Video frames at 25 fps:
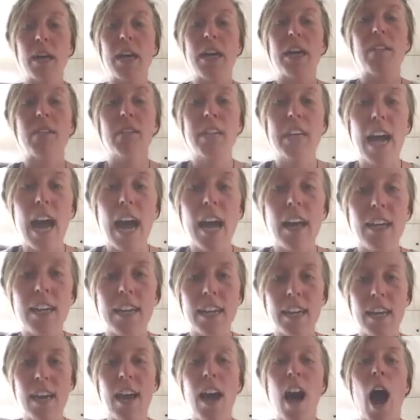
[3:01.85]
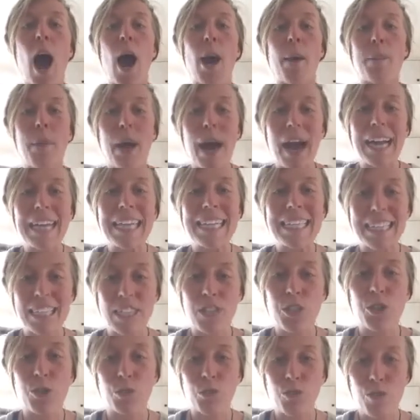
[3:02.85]
but in reality, our bodies
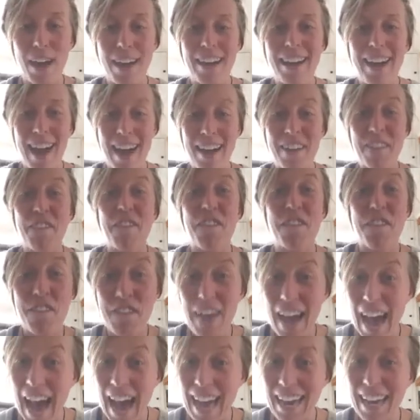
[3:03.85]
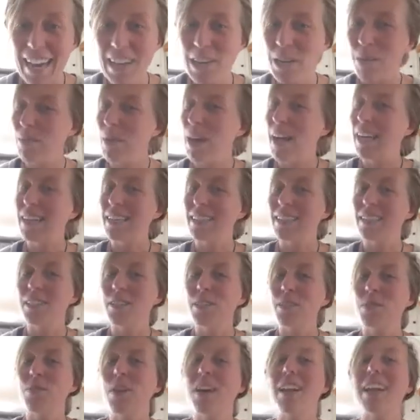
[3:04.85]
need to run on fat, and our bodies
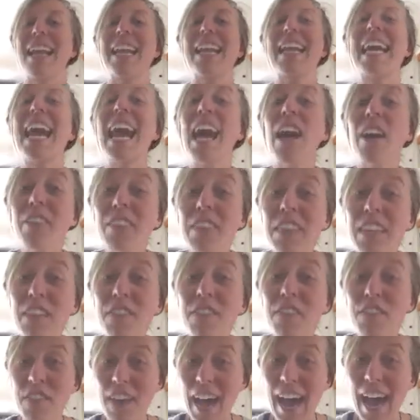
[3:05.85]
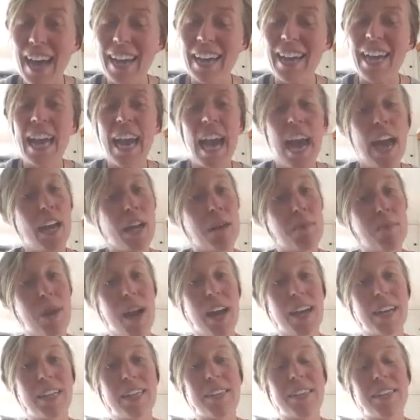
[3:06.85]
need to run on healthy fat, and our
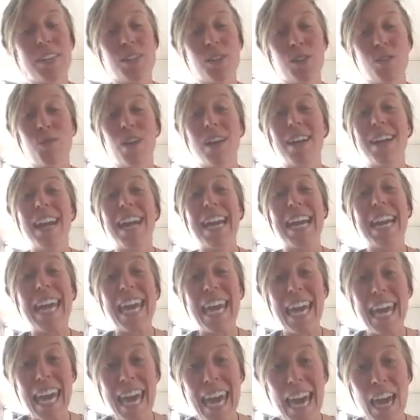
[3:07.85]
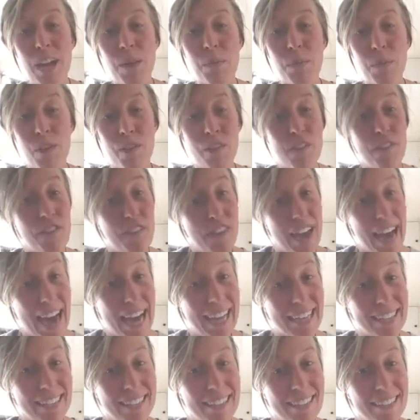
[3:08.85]
bodies need to run on animal
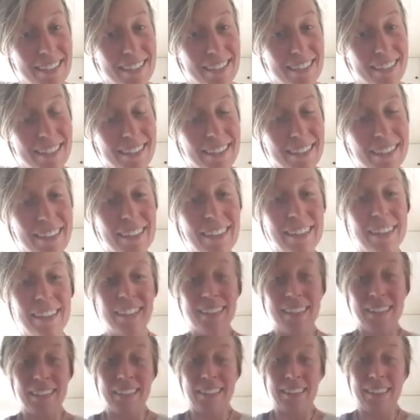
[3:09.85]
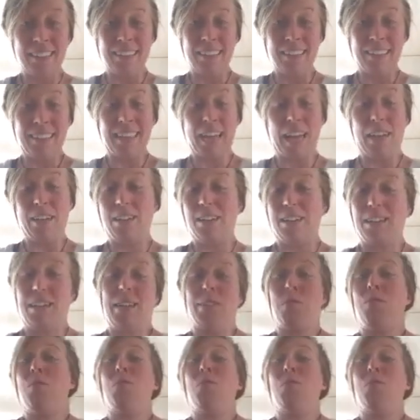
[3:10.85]
fats. Now you're saying,